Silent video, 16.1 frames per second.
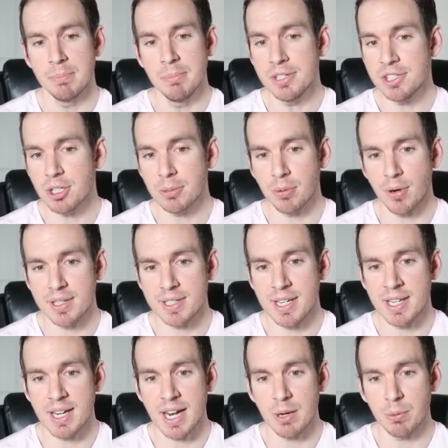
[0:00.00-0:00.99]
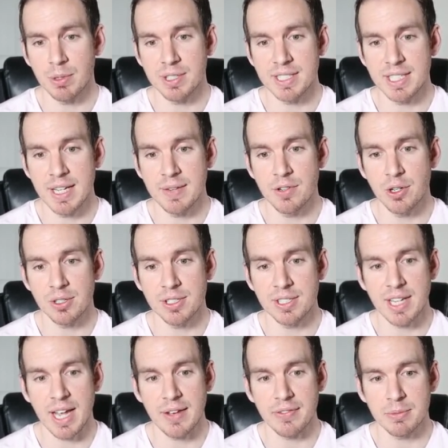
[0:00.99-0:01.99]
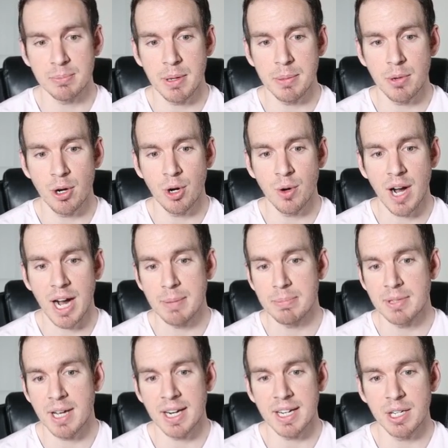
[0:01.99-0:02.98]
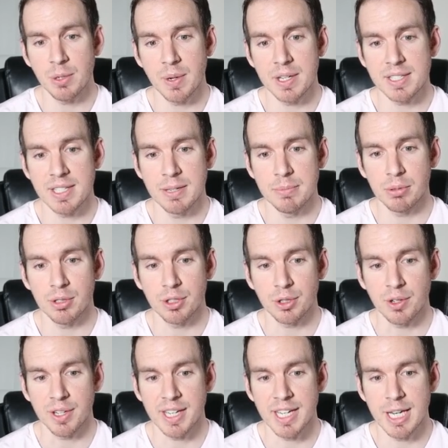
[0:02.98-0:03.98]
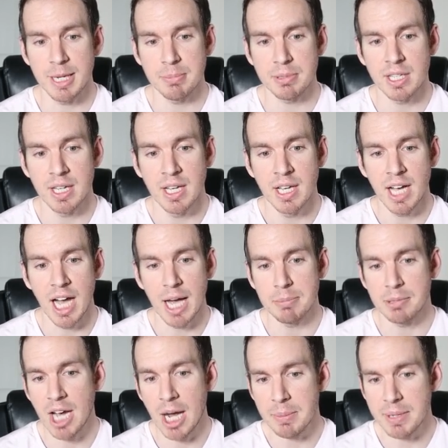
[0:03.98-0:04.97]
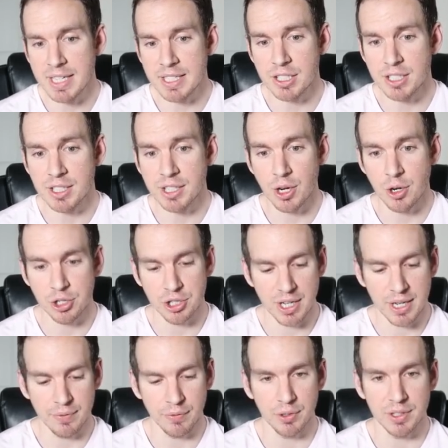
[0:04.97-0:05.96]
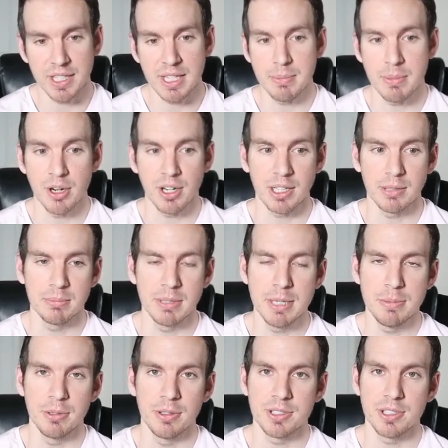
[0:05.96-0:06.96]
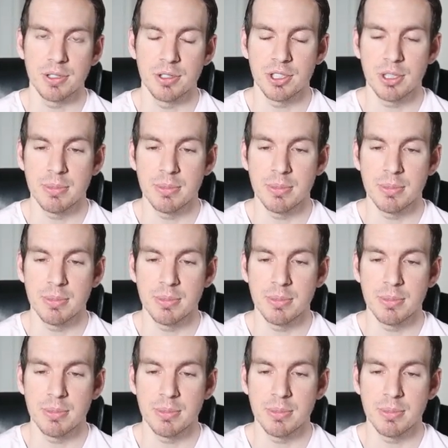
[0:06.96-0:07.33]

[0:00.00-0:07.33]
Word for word: "Mr. President, I received your staff's memo. I'm not interested in political games. I'm coming to negotiate for the American people." So it